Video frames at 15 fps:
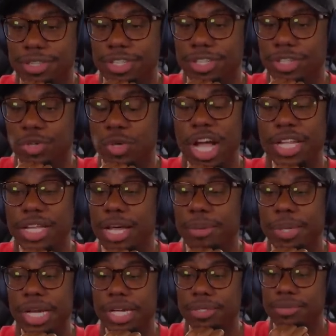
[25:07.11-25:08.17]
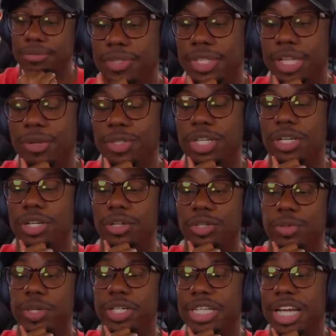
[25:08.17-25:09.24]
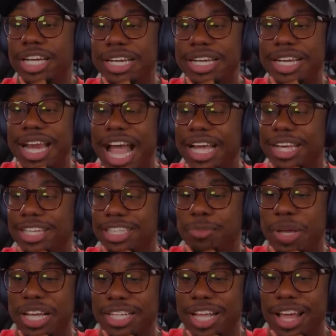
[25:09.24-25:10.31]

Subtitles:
You caught that body. That was a good little twist. I did not expect